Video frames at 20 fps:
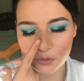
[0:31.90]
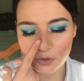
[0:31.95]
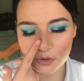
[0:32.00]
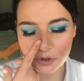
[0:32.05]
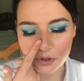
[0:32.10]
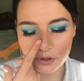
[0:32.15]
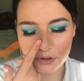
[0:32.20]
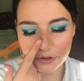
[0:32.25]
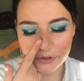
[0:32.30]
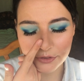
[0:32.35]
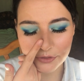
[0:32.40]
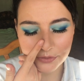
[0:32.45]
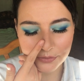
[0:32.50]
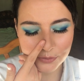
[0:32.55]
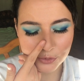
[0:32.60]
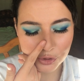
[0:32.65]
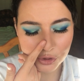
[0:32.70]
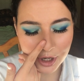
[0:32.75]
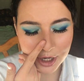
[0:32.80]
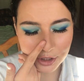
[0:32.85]
uh,
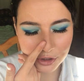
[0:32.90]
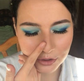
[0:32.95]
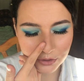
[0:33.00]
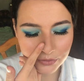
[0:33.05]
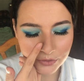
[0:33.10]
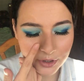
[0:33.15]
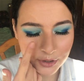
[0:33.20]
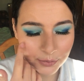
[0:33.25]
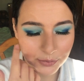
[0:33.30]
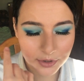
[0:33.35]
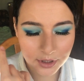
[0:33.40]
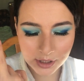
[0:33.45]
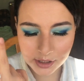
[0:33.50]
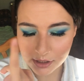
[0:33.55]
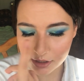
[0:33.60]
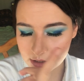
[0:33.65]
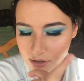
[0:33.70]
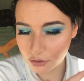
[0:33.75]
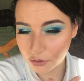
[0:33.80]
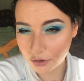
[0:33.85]
tried to film
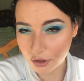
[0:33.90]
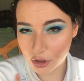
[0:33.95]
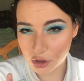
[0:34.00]
this look